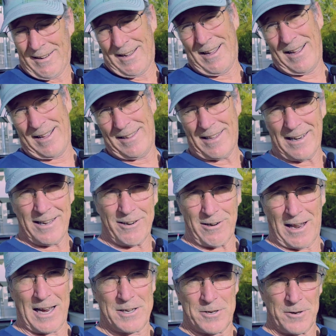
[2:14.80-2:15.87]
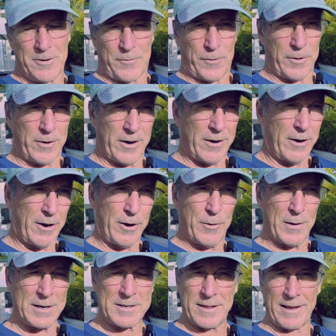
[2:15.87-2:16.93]
and the leader lectured for the
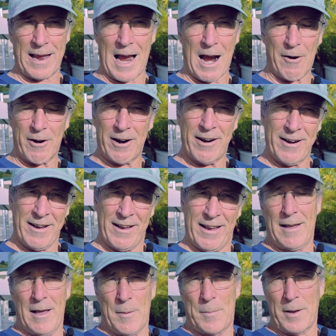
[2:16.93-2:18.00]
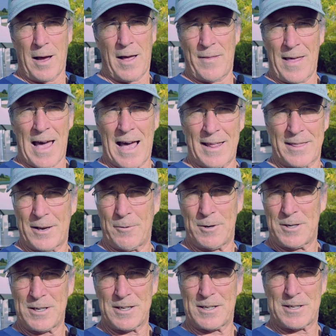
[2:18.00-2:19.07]
rest of the hour. Beyond that, there
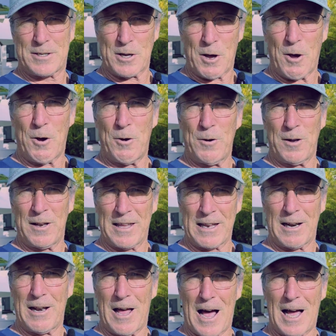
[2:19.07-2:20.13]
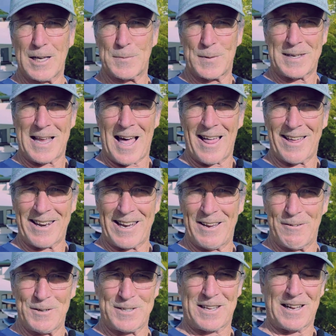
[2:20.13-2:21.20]
was just so little hospitality.
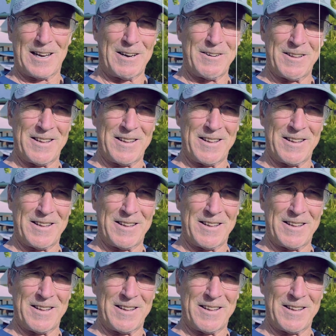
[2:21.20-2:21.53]
It was clear